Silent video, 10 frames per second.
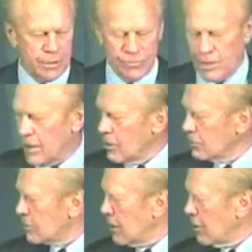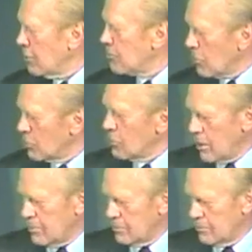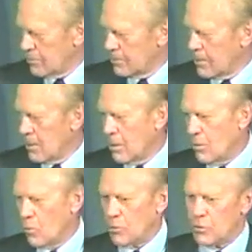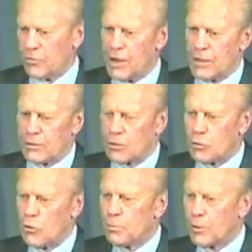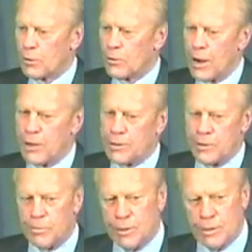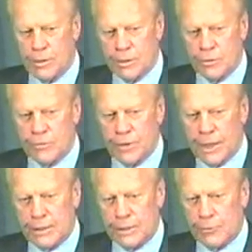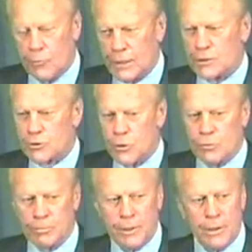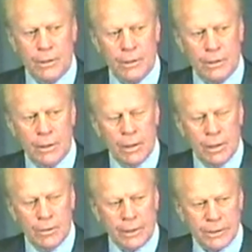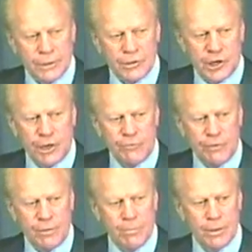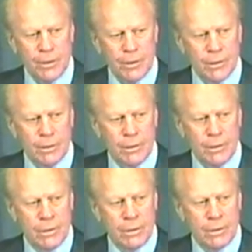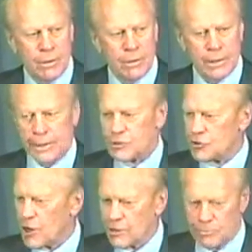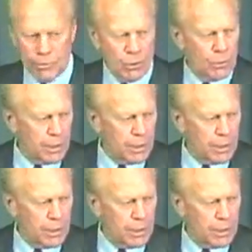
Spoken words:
of a health care program? Well, you've got the Cooper-Grandy bill, you've got the Whetstone bill, you've got the Chafee bill. I guess John Breaux